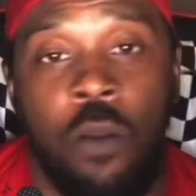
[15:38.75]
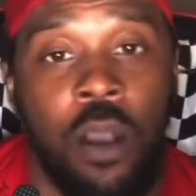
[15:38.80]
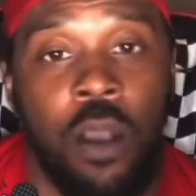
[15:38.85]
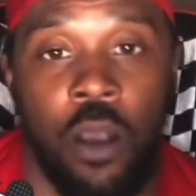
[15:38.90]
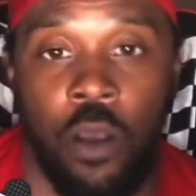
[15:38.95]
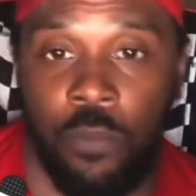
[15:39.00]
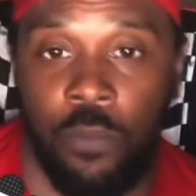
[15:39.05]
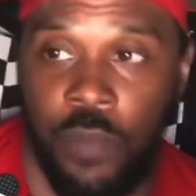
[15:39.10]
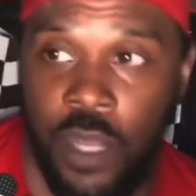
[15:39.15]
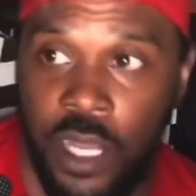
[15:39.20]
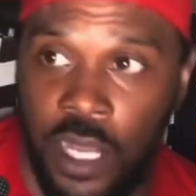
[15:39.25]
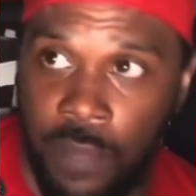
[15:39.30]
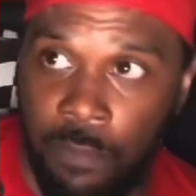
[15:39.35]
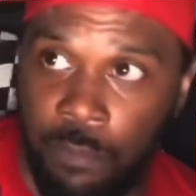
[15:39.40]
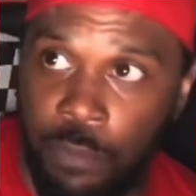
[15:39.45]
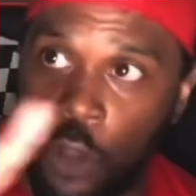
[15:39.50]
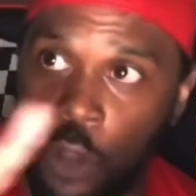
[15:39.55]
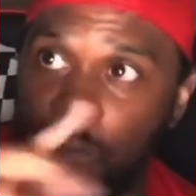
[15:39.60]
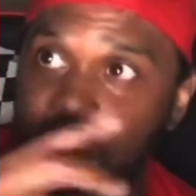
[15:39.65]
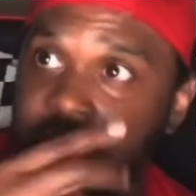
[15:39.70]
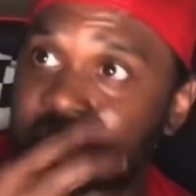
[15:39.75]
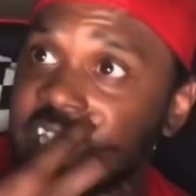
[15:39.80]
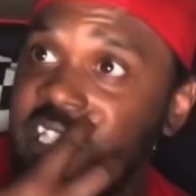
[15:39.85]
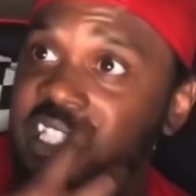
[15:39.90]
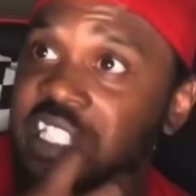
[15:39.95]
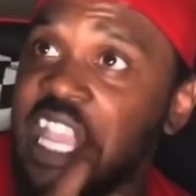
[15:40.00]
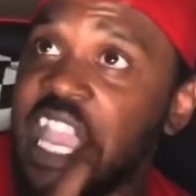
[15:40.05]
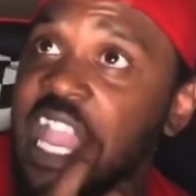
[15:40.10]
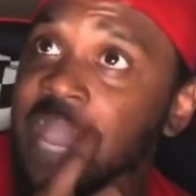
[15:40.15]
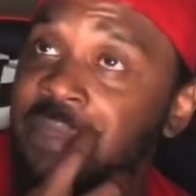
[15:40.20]
um, um, both cases
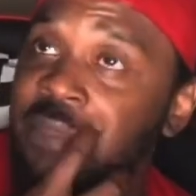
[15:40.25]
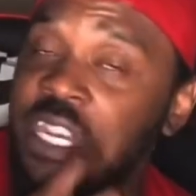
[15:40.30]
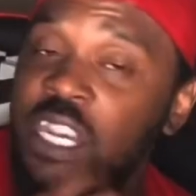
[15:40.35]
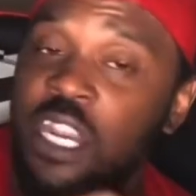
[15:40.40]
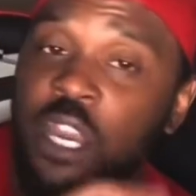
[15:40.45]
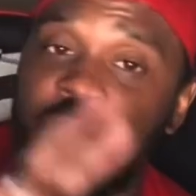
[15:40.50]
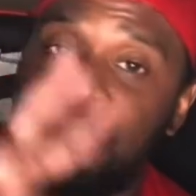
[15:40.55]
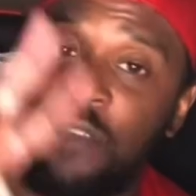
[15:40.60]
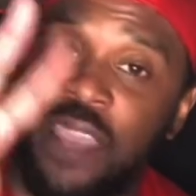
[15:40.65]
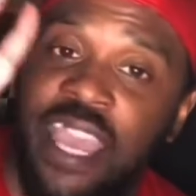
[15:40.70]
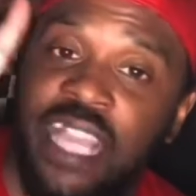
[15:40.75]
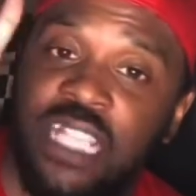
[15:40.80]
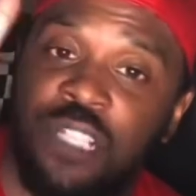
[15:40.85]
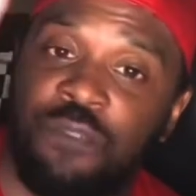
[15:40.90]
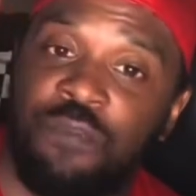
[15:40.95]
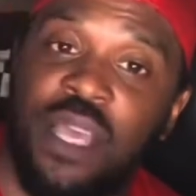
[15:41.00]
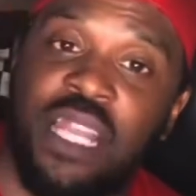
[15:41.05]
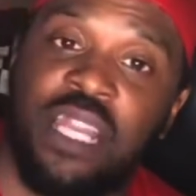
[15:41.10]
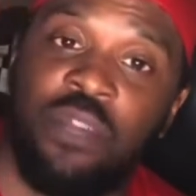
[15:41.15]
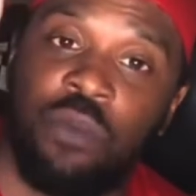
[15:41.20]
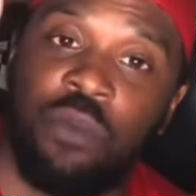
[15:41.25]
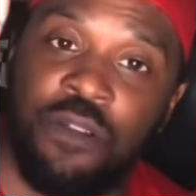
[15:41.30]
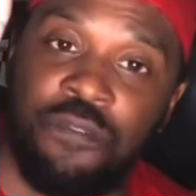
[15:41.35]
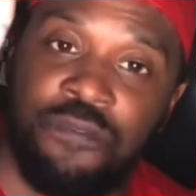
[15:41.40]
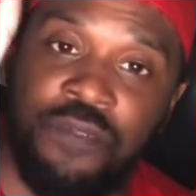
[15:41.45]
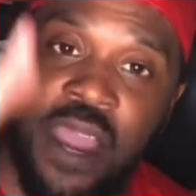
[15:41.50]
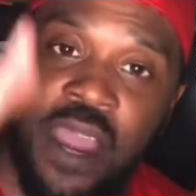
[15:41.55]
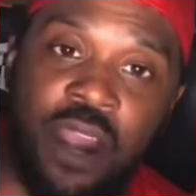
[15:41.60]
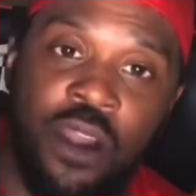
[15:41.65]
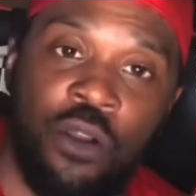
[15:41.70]
they had me in there for ex felon with a
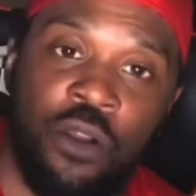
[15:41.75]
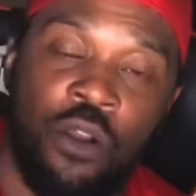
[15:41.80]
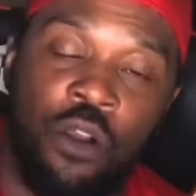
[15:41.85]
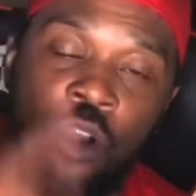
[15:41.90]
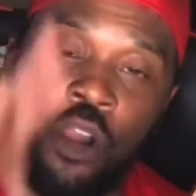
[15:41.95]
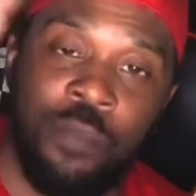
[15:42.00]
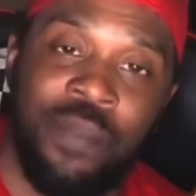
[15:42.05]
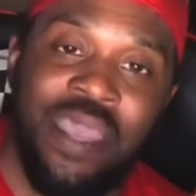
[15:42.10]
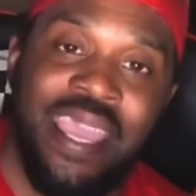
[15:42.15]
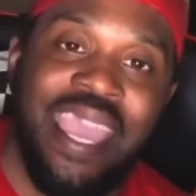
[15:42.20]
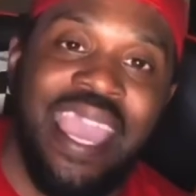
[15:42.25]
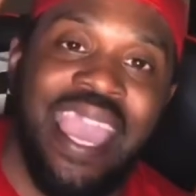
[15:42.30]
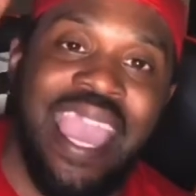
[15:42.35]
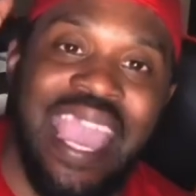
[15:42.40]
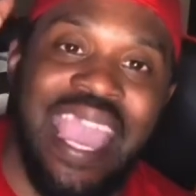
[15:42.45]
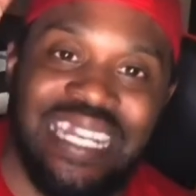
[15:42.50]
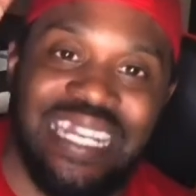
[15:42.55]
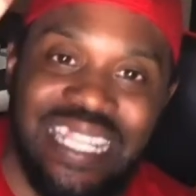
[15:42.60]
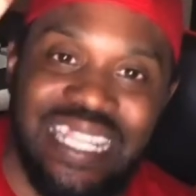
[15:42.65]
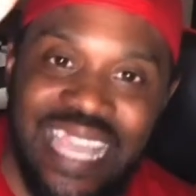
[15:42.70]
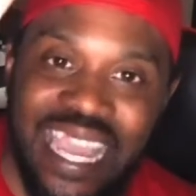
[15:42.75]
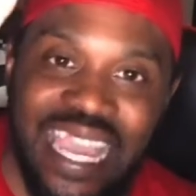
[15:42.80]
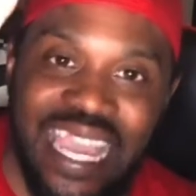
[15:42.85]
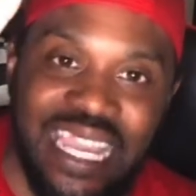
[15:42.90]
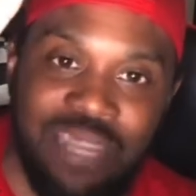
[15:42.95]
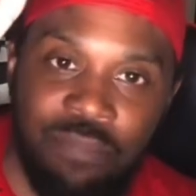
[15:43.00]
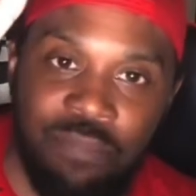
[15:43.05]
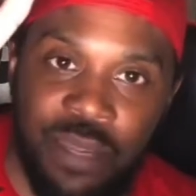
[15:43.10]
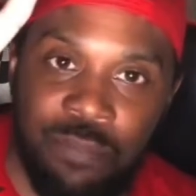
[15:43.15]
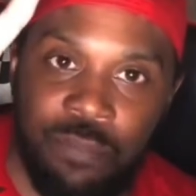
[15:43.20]
firearm and
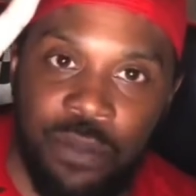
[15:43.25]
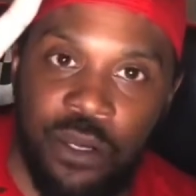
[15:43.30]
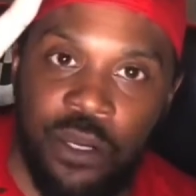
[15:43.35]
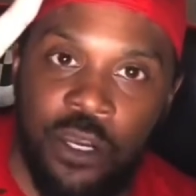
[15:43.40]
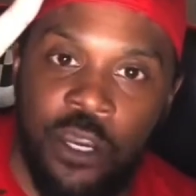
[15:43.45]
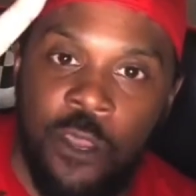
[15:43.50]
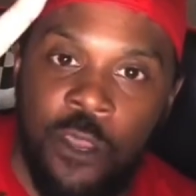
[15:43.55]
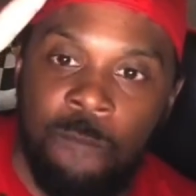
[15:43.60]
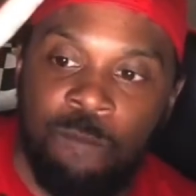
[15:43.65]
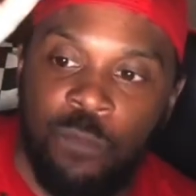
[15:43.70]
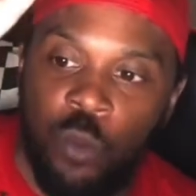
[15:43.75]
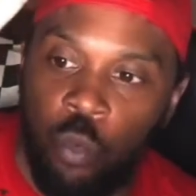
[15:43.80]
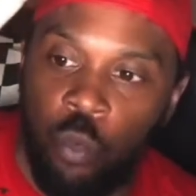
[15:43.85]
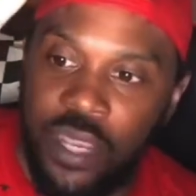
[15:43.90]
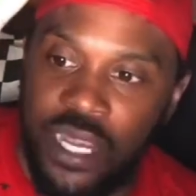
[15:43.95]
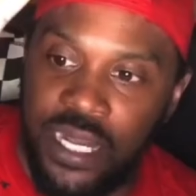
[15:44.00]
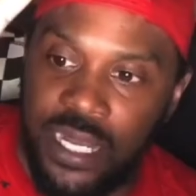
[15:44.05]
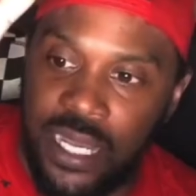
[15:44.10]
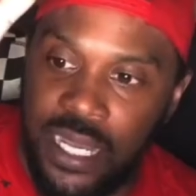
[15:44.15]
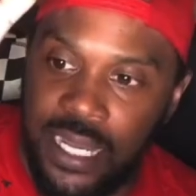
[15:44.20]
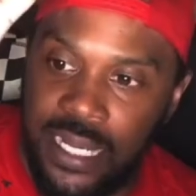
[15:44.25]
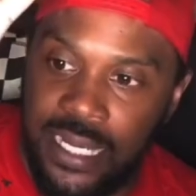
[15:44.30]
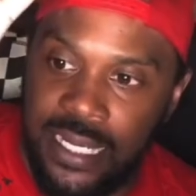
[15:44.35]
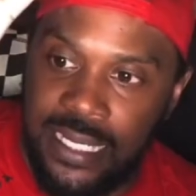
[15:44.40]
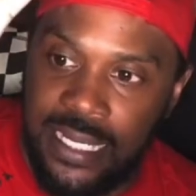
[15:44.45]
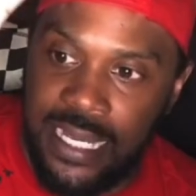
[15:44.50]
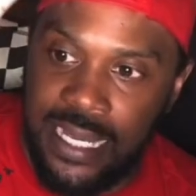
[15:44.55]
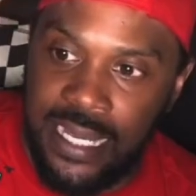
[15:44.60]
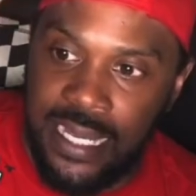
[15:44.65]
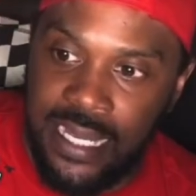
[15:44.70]
gang member with a
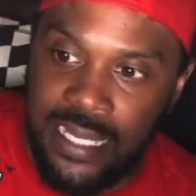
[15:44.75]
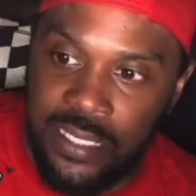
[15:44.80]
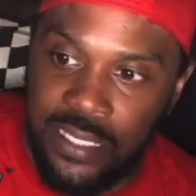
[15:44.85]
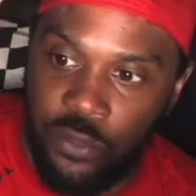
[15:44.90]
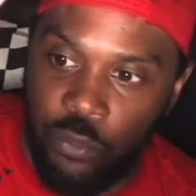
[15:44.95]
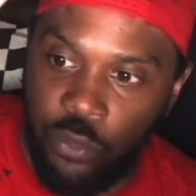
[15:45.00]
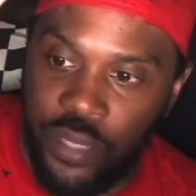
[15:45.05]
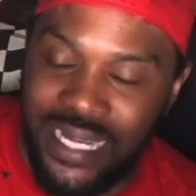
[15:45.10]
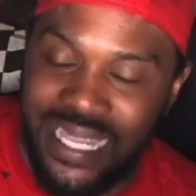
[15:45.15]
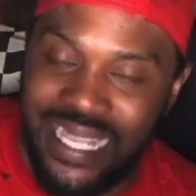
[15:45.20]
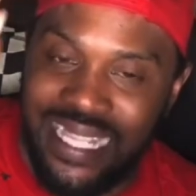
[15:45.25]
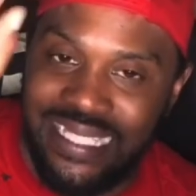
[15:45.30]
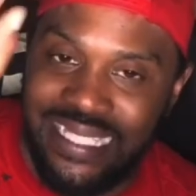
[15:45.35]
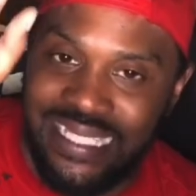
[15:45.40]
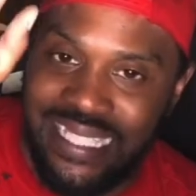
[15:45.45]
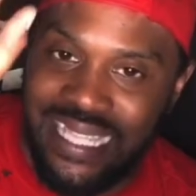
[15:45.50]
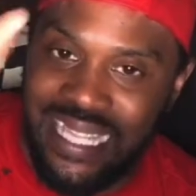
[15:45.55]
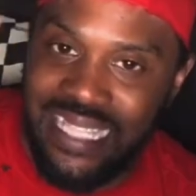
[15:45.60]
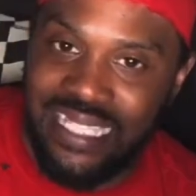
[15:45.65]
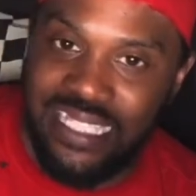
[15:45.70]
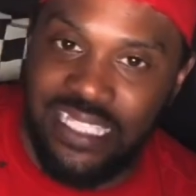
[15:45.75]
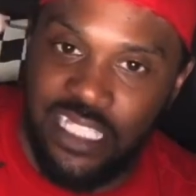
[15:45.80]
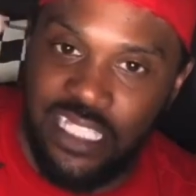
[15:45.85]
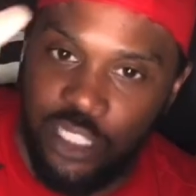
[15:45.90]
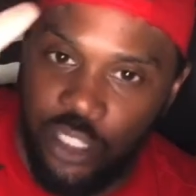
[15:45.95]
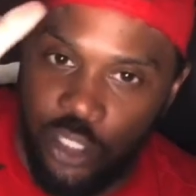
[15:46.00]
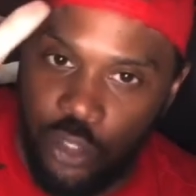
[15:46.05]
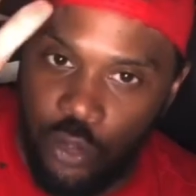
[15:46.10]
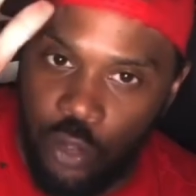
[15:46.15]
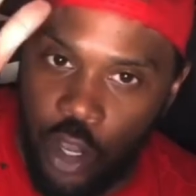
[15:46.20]
gun with intent to
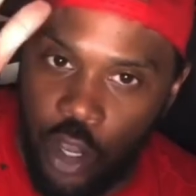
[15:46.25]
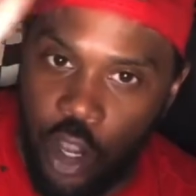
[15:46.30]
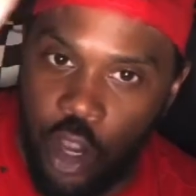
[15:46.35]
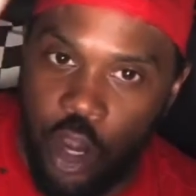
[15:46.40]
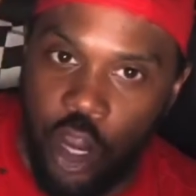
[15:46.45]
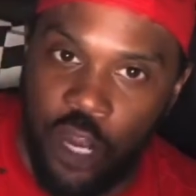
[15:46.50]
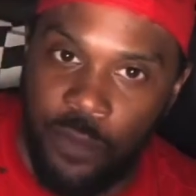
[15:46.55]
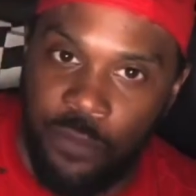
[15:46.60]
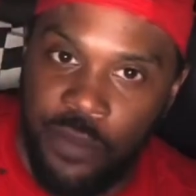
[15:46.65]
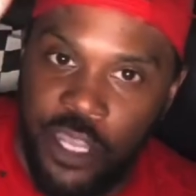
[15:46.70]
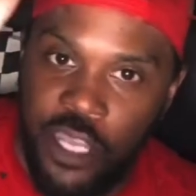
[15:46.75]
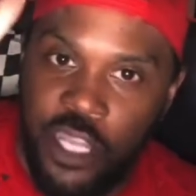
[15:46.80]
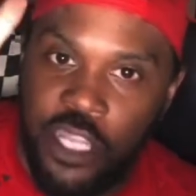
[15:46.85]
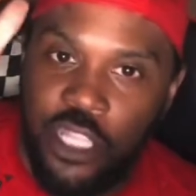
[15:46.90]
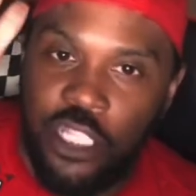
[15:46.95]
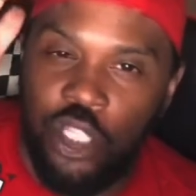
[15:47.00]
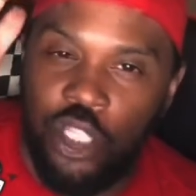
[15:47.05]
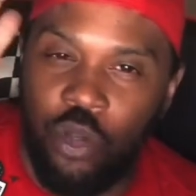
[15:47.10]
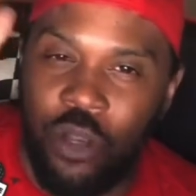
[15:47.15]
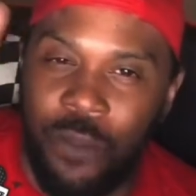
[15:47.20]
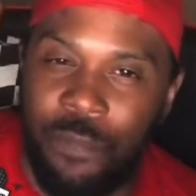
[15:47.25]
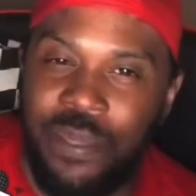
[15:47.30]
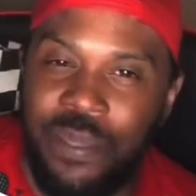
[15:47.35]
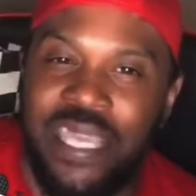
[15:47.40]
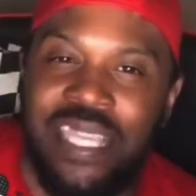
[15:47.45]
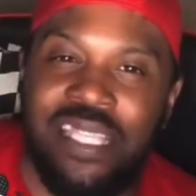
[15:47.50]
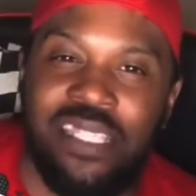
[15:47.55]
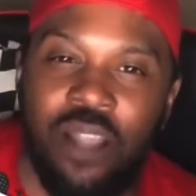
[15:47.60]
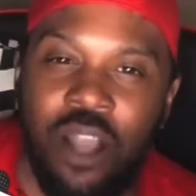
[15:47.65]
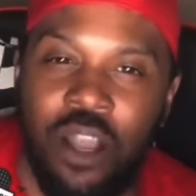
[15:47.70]
do harm to a
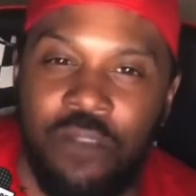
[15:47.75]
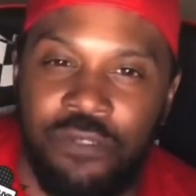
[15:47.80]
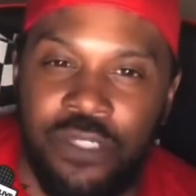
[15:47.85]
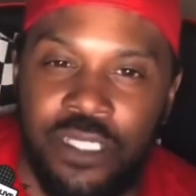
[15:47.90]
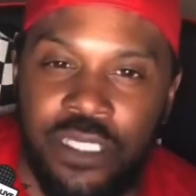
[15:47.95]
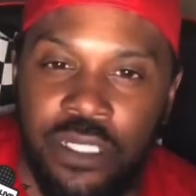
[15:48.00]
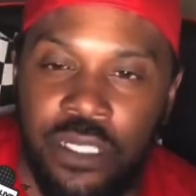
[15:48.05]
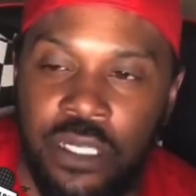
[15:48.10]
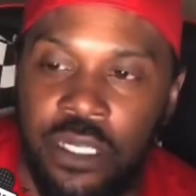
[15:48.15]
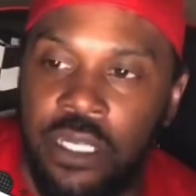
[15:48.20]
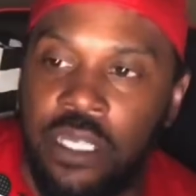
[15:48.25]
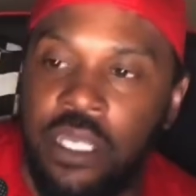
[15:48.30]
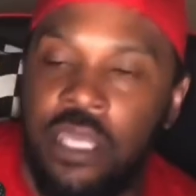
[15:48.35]
peace officer.